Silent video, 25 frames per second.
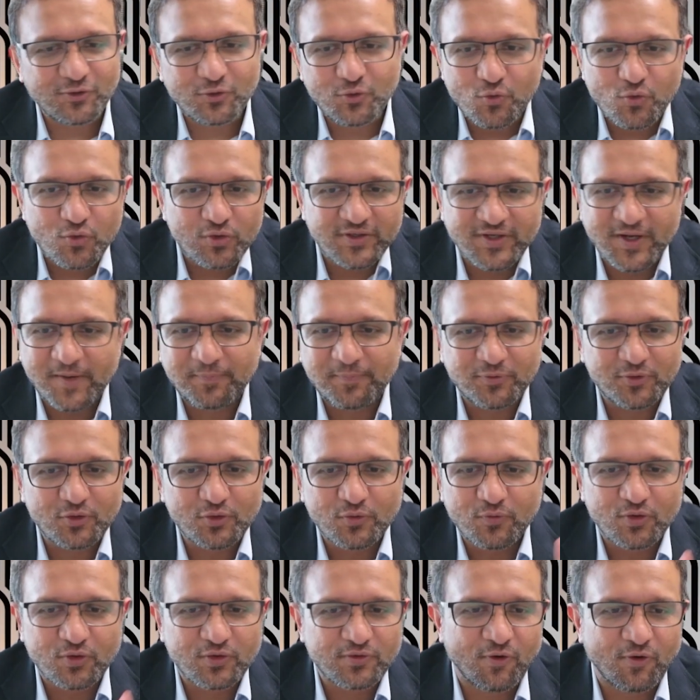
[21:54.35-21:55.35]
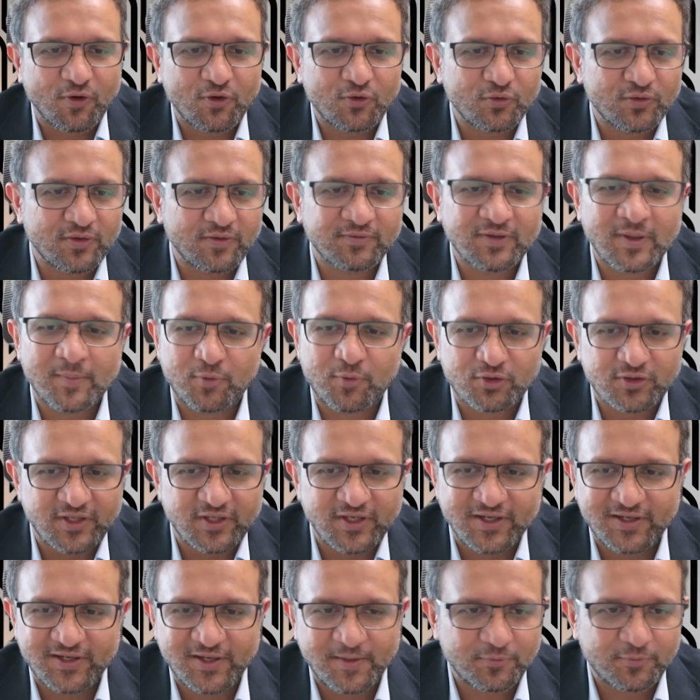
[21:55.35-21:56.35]
two tips you would want to give them, or
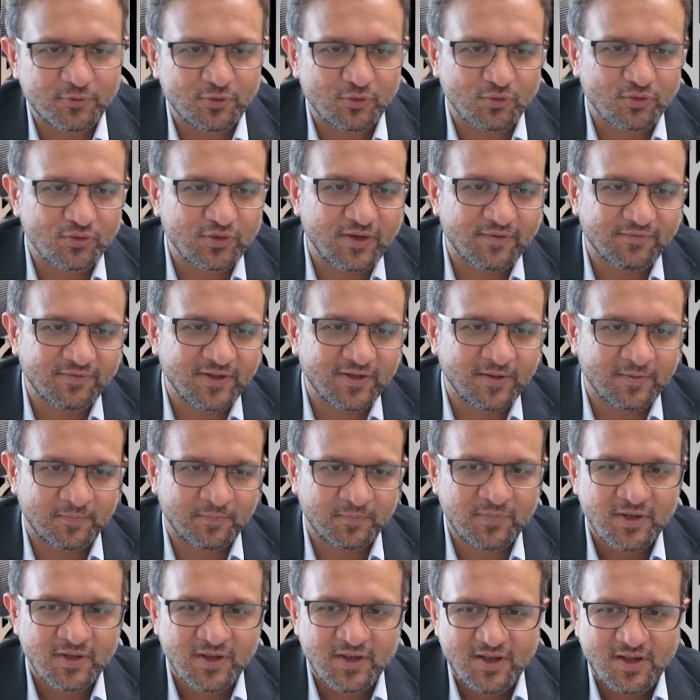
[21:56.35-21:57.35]
three tips you would give them,